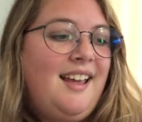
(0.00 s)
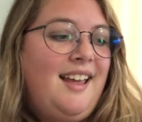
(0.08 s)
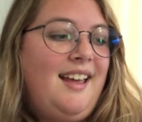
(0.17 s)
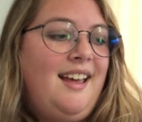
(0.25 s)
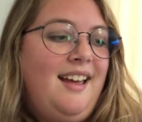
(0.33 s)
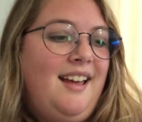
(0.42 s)

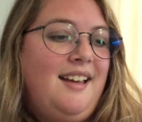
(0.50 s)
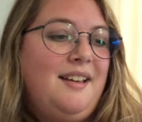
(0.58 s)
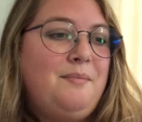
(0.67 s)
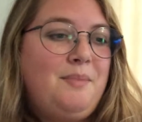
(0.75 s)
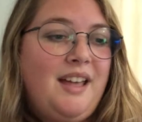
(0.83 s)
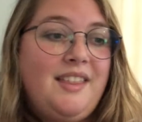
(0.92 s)

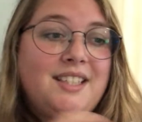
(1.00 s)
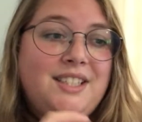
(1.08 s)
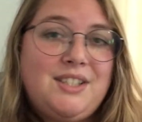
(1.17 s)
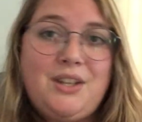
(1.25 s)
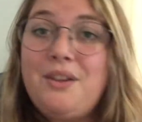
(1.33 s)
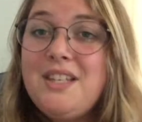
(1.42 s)
But this
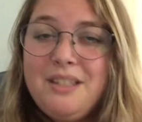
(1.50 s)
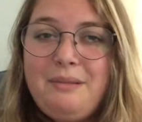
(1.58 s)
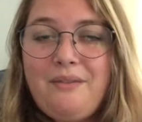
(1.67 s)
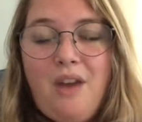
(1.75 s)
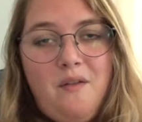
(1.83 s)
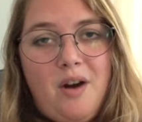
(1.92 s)
is
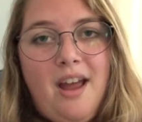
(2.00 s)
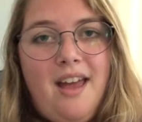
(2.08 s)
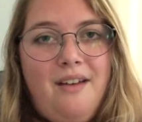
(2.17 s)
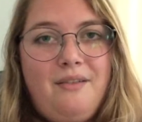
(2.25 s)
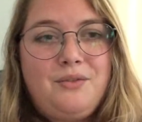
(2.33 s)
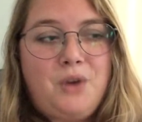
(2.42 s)
my
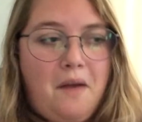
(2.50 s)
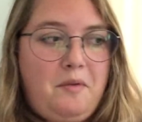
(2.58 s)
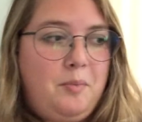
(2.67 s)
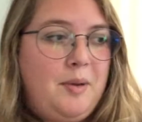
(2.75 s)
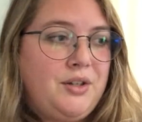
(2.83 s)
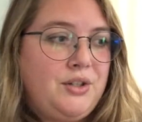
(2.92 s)
favorite
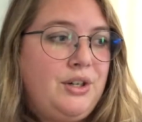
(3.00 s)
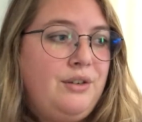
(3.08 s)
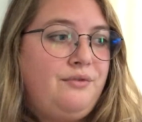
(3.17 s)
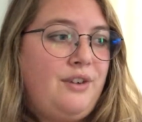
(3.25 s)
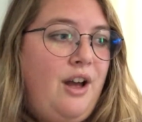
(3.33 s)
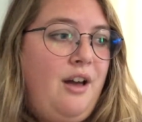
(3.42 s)
travel picture
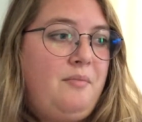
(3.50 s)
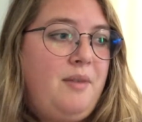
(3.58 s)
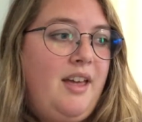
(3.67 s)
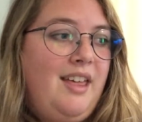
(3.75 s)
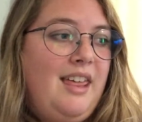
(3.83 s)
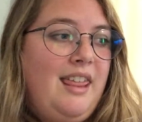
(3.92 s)
from
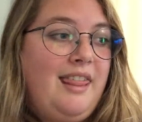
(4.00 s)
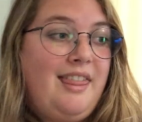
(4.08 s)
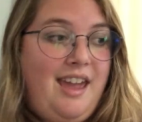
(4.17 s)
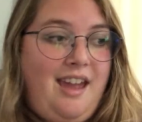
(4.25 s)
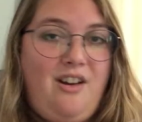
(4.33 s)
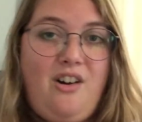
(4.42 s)

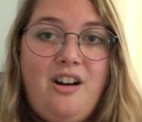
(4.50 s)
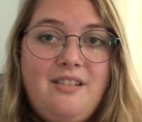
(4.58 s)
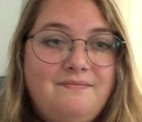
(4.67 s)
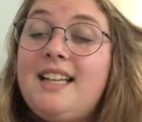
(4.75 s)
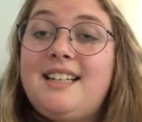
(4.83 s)
there.